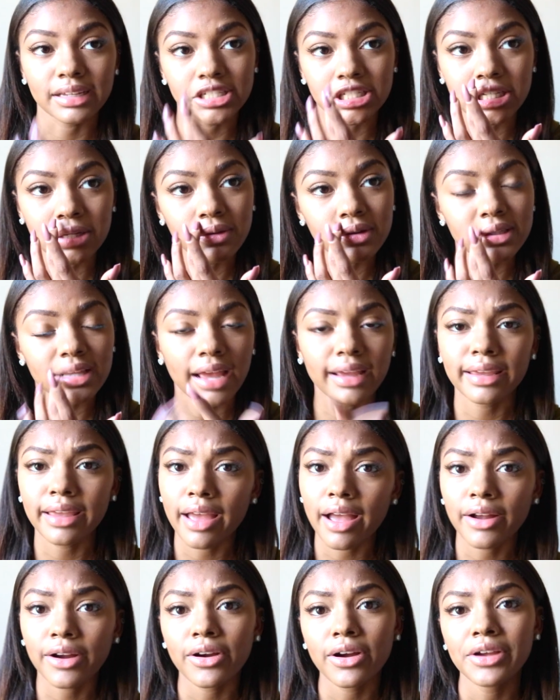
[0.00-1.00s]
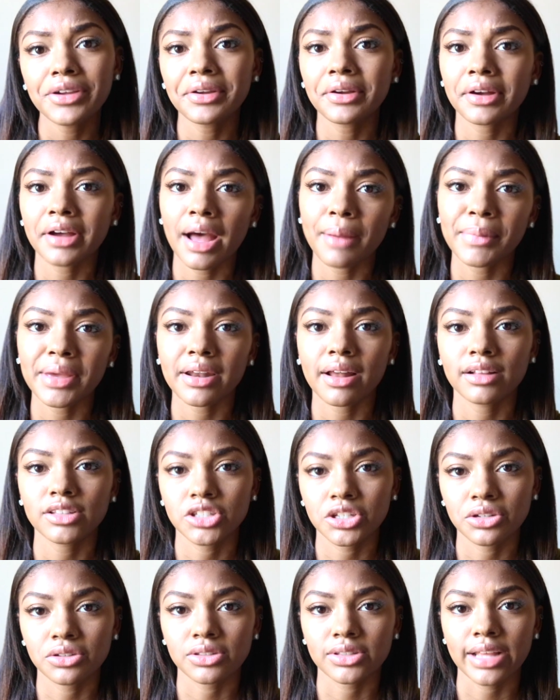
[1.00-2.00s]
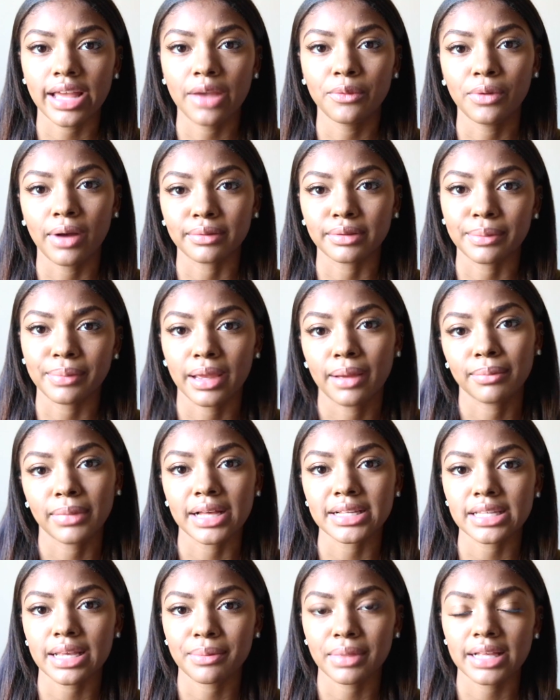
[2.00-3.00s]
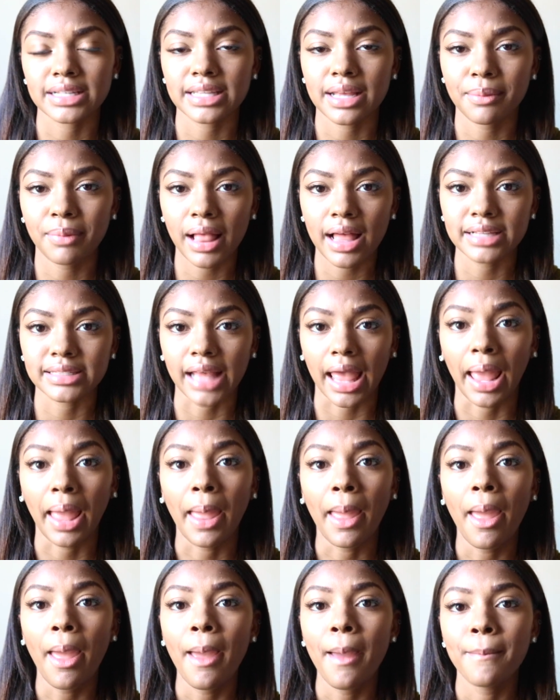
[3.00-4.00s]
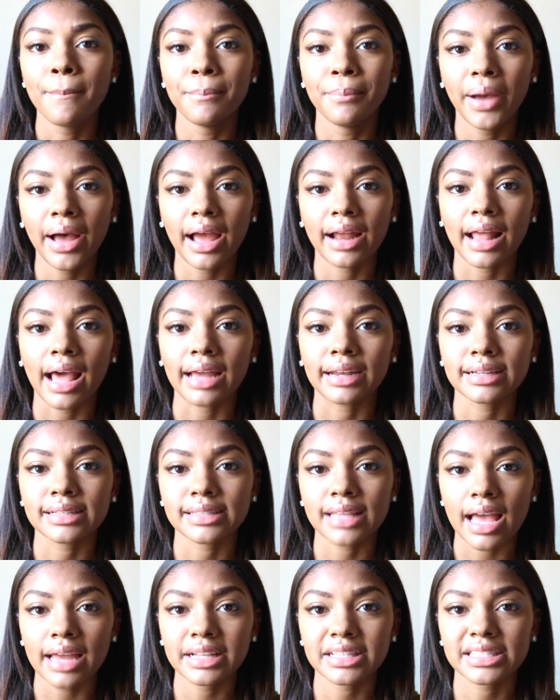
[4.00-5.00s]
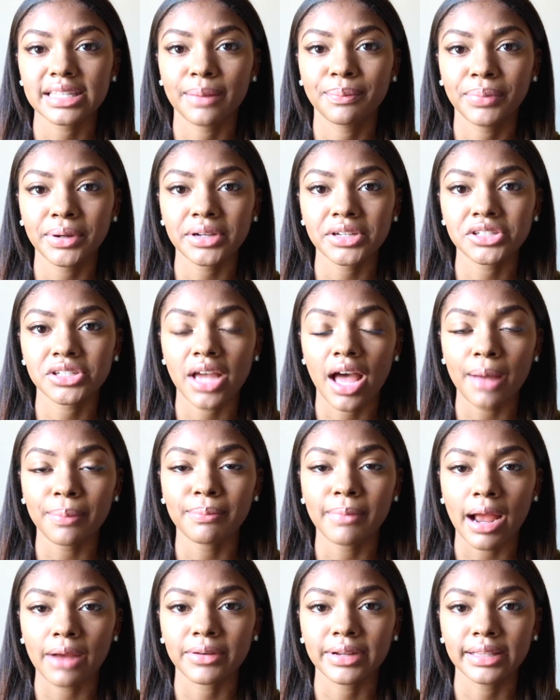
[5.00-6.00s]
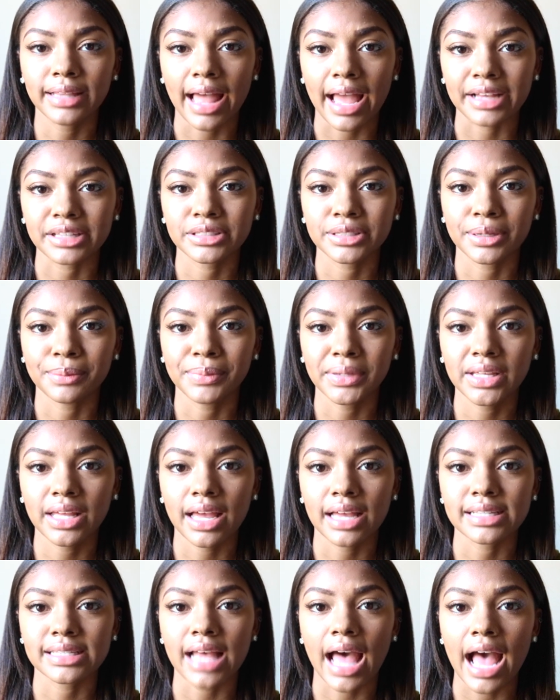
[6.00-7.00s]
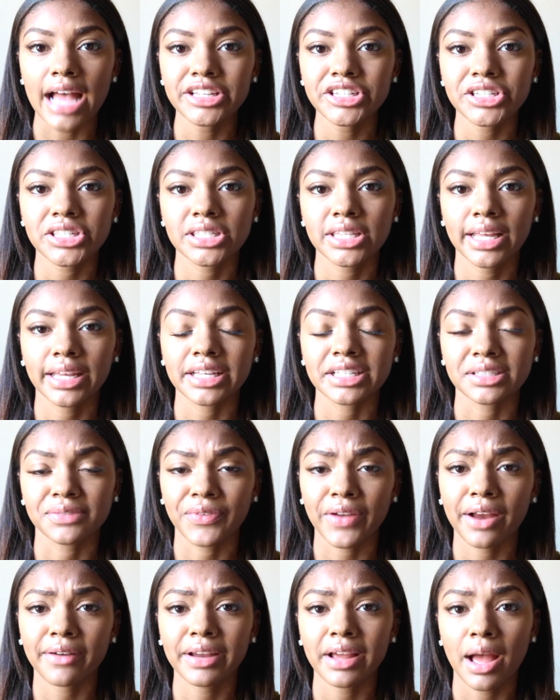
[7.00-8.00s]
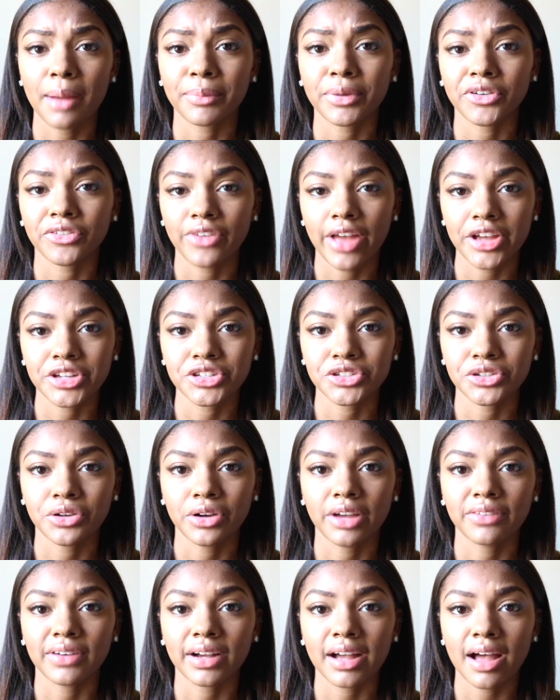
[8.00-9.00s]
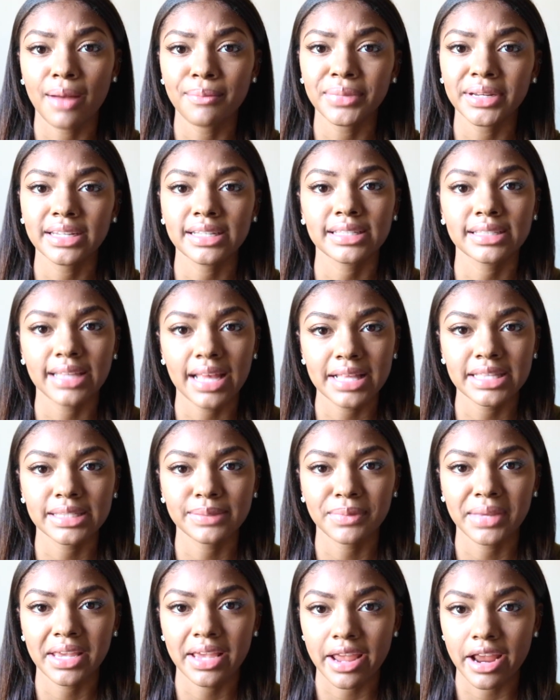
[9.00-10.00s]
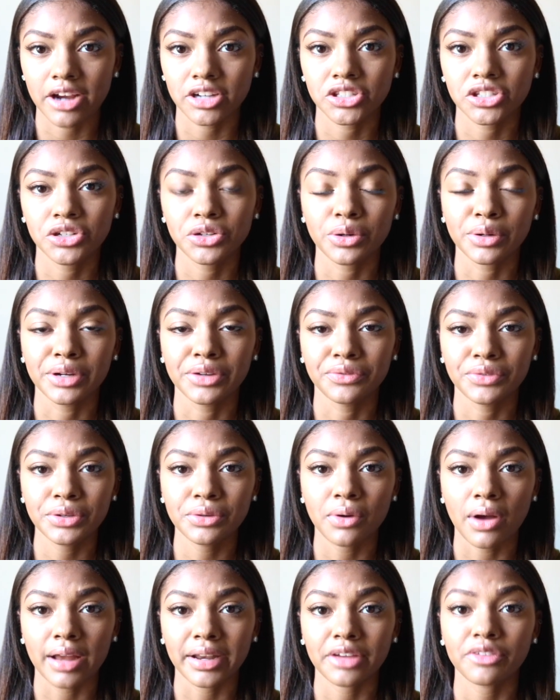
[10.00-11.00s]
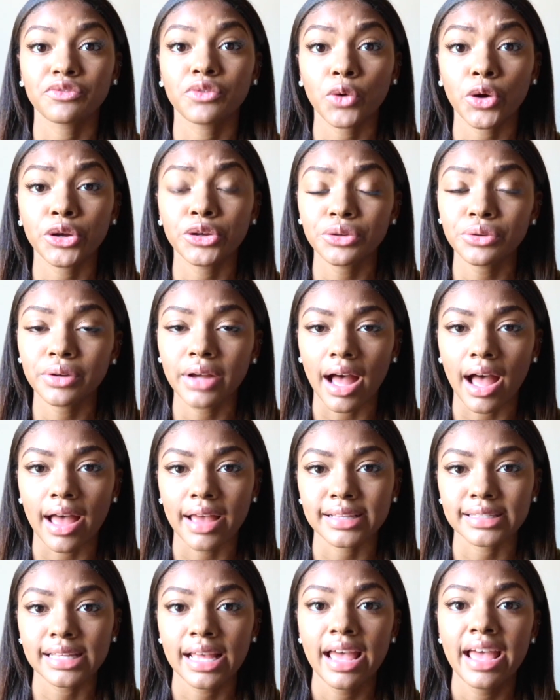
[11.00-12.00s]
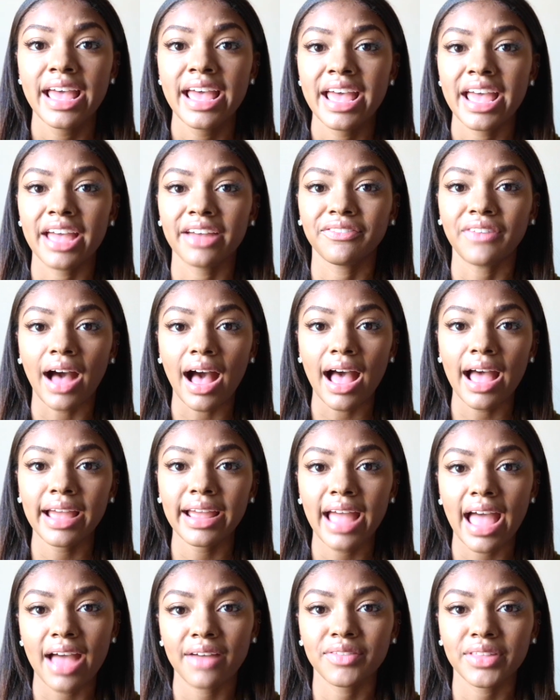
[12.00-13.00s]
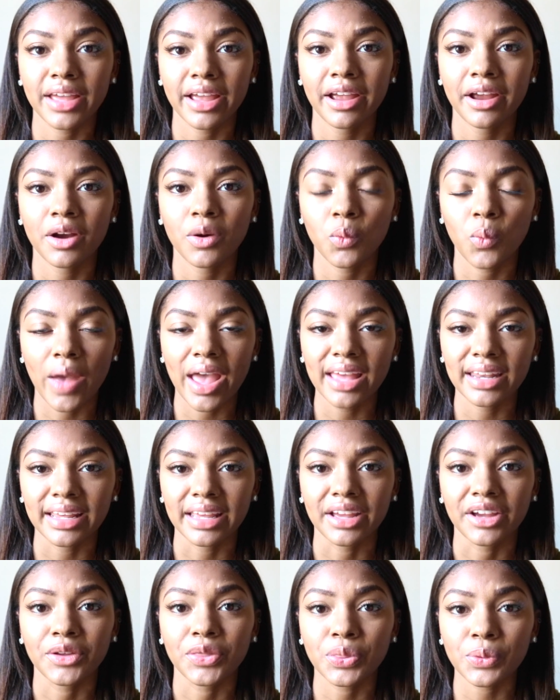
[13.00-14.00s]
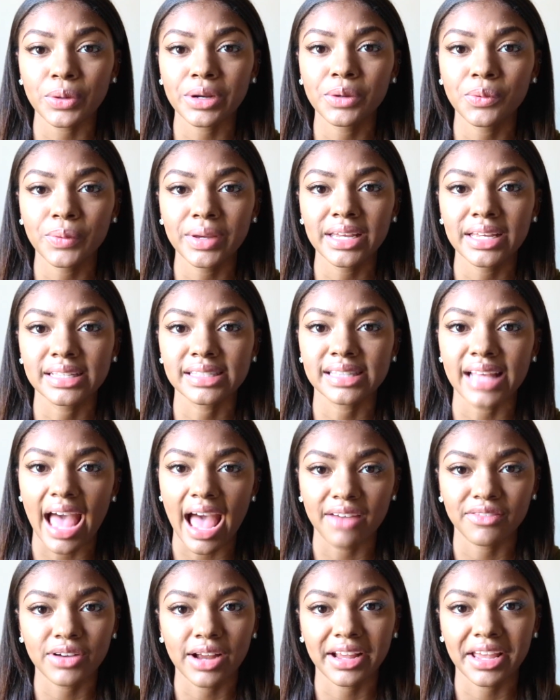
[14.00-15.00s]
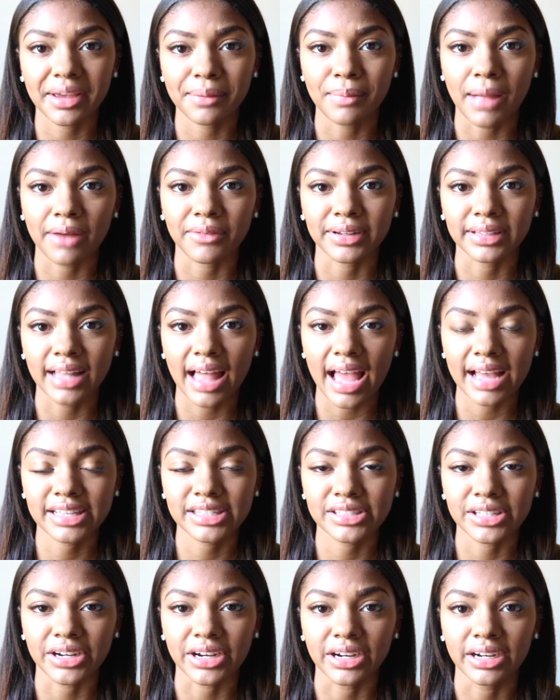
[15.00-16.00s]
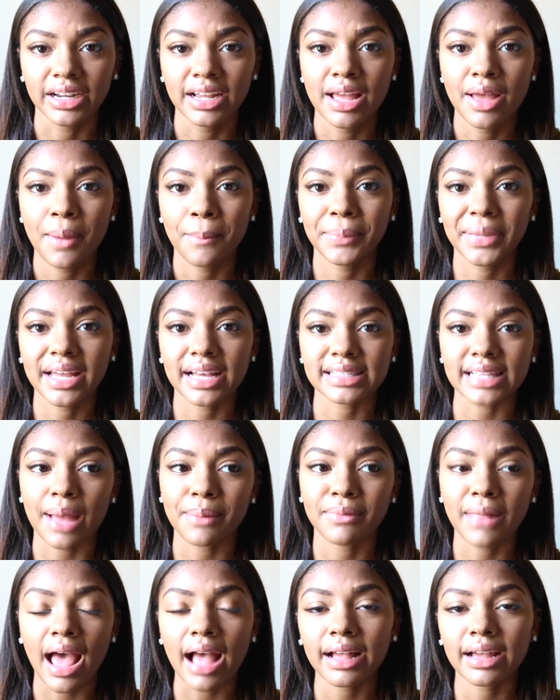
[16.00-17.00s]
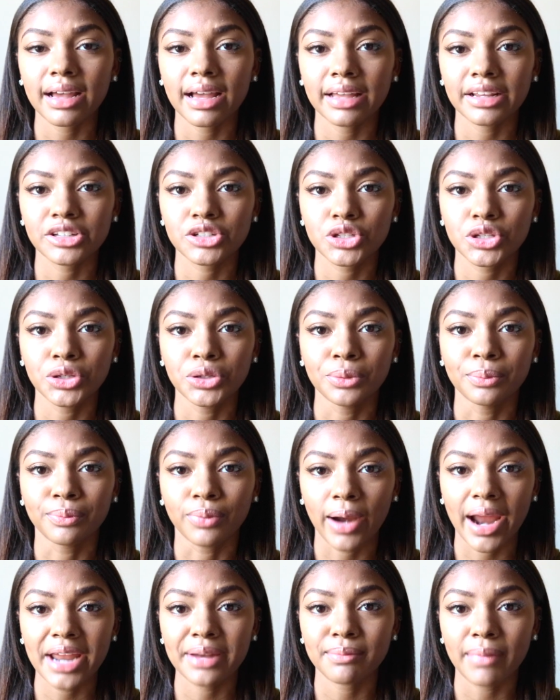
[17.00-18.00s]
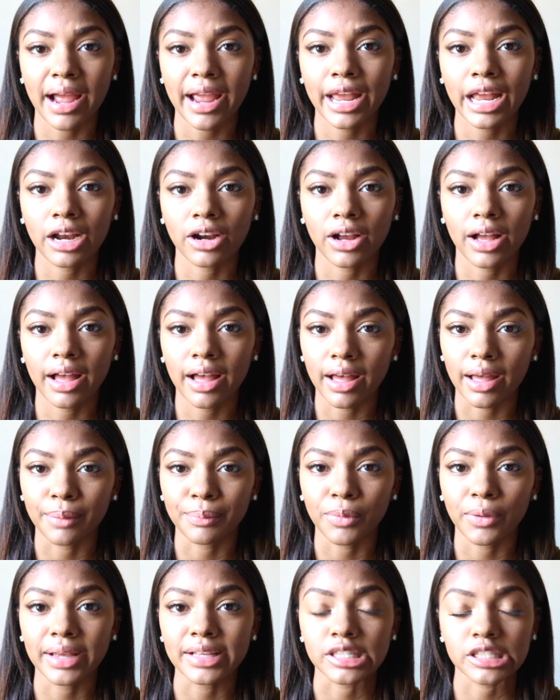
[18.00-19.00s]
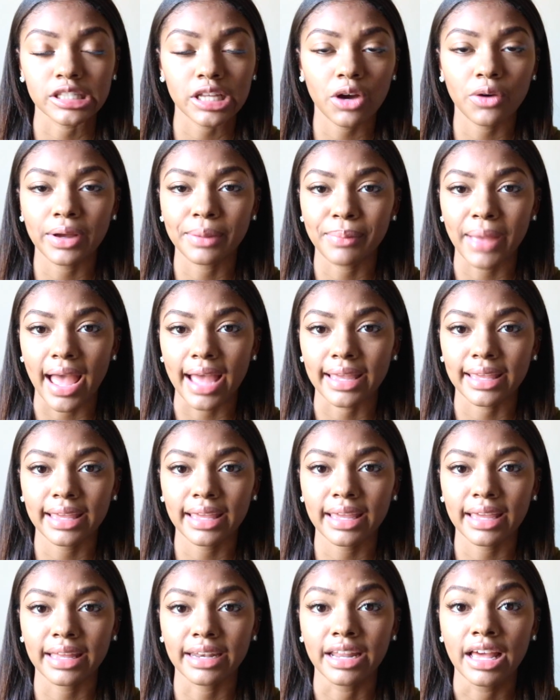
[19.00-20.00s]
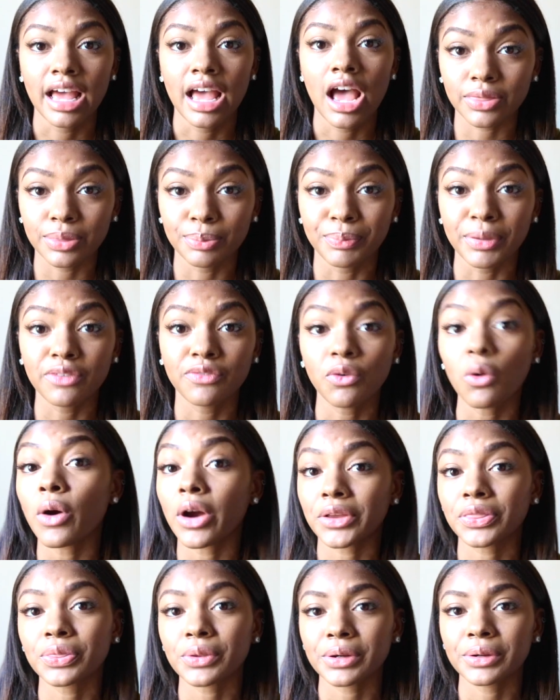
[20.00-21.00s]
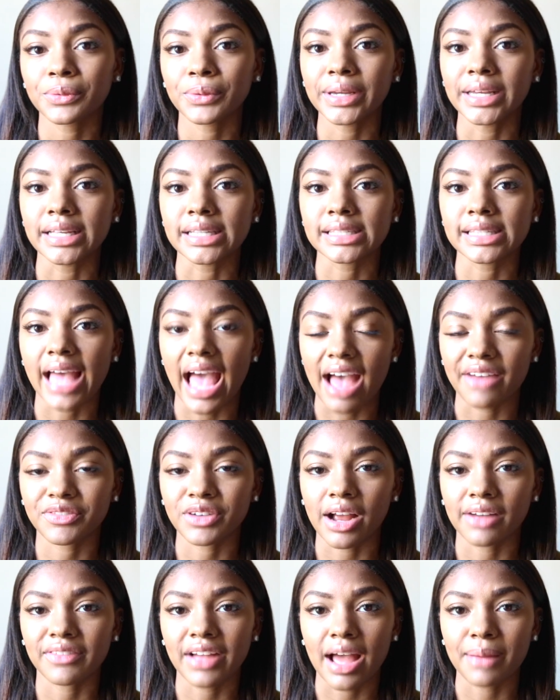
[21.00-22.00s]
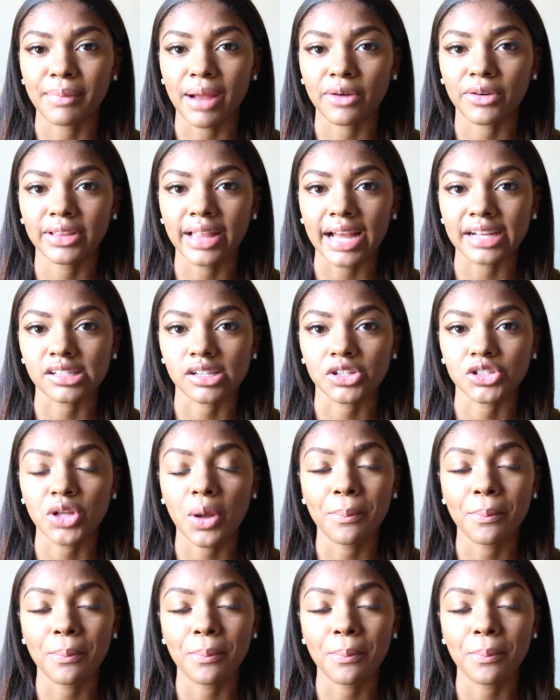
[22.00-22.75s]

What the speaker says: And she was like, yeah girl, you can come in on Tuesday, blah blah blah blah blah. But I decided to push up my relaxer because I just think it's very unprofessional if a company sends me hair to do a review on it for you guys, if I have the hair waiting 3 weeks after I get my relaxer, because I'm not going to braid my hair up and sew it back in before 3 weeks after I've got my relaxer.